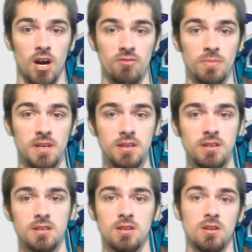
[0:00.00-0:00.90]
of
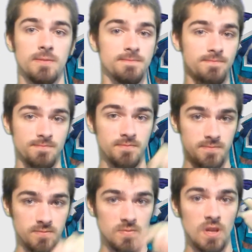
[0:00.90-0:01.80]
me,
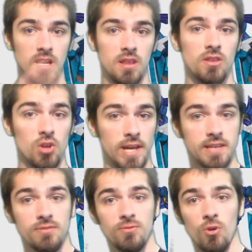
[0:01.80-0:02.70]
the
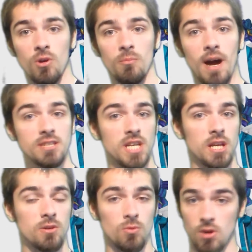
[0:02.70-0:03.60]
link for my
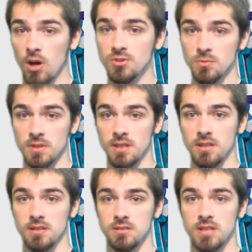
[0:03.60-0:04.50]
channel will also
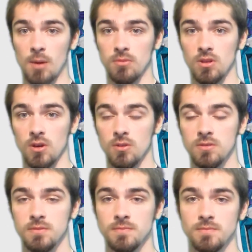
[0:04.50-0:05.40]
be down below.